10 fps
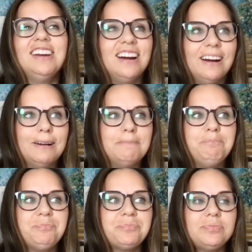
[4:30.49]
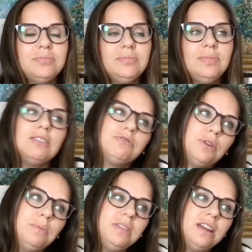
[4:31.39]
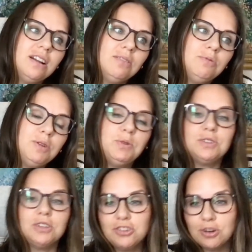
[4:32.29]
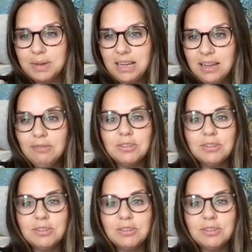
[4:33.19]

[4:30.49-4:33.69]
Um, from there, we moved to Germany,